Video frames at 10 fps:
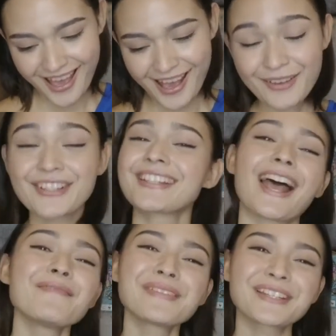I'm just
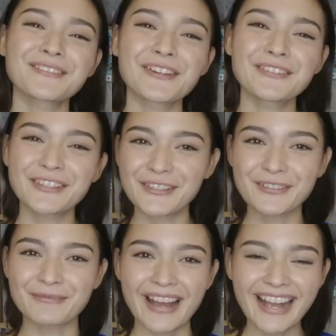happy to be able to
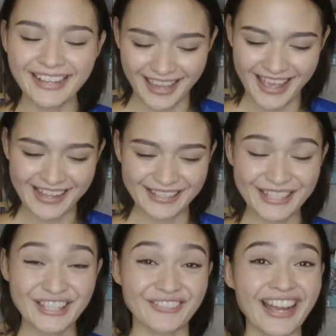look back and
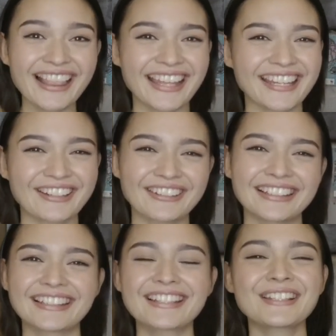smile at it
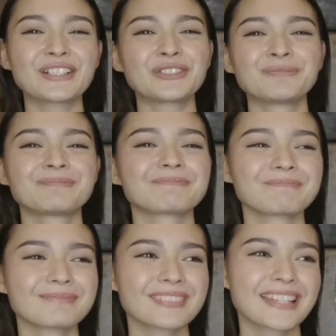all. So
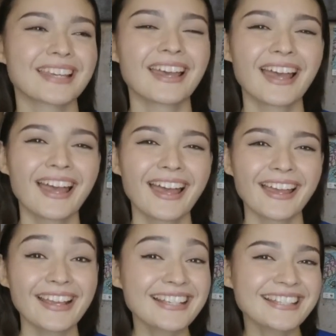
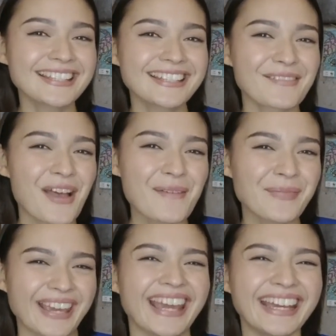yes, I'm
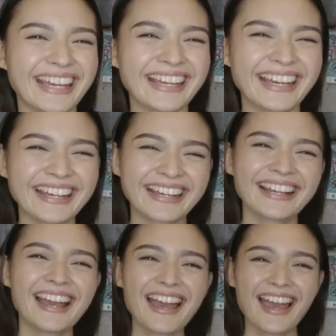happy.
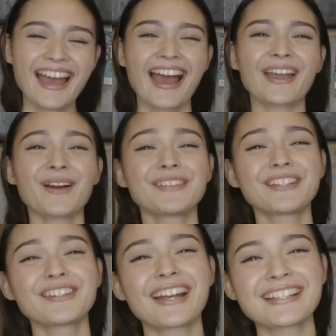I hope that
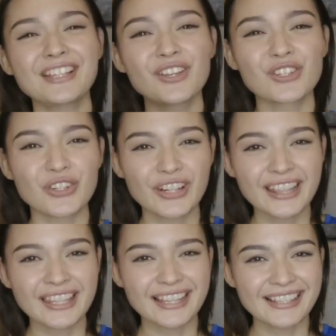you guys
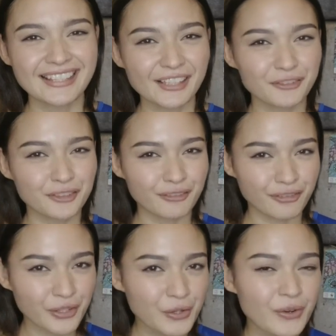enjoyed this little
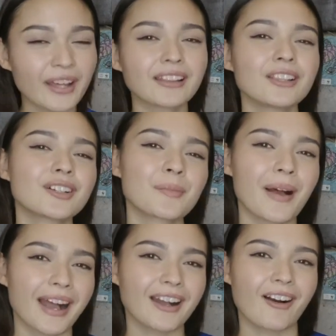review and look
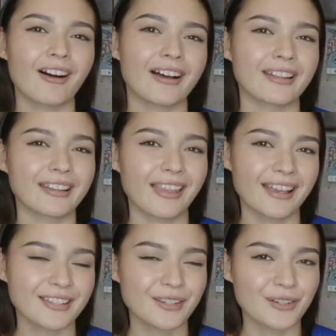back on
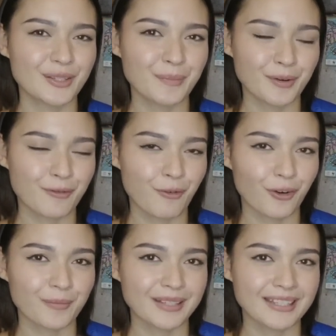last year's
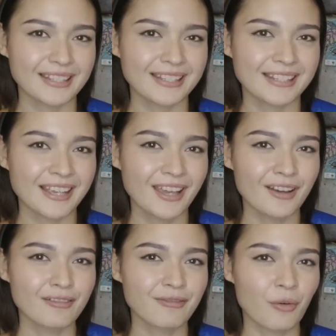performance
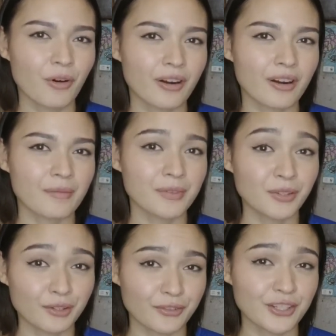for Miss
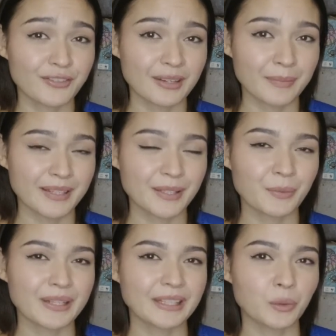Universe Philippines
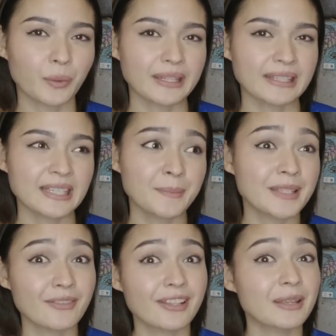2020,
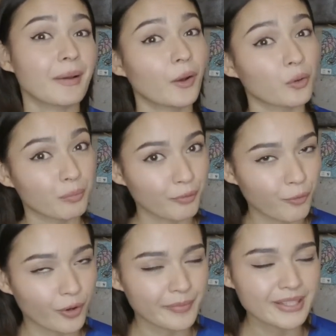specifically my own
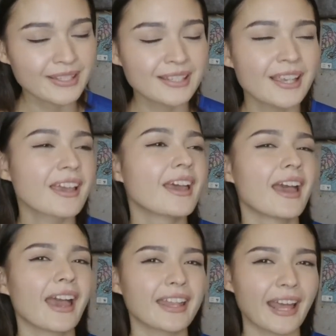performance.
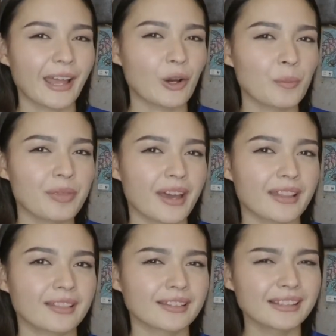And I hope
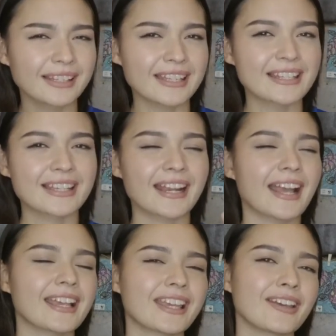that the little insight
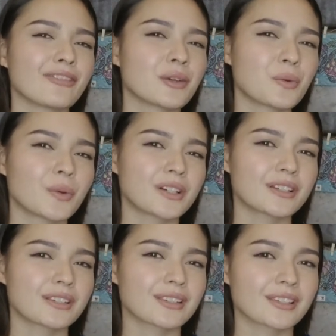I gave you
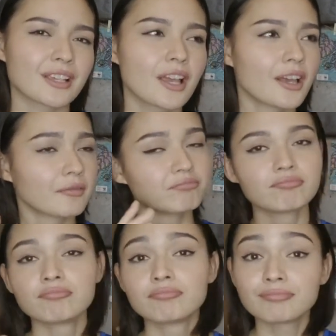was
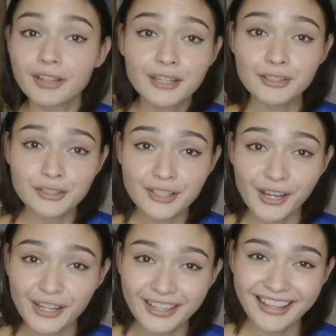
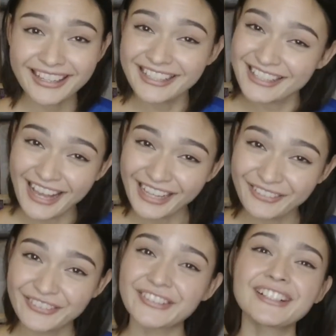entertaining and
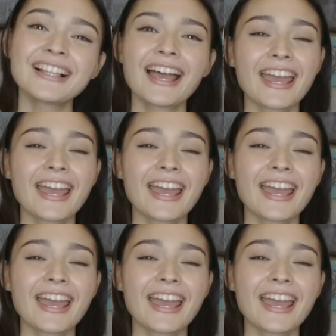insightful.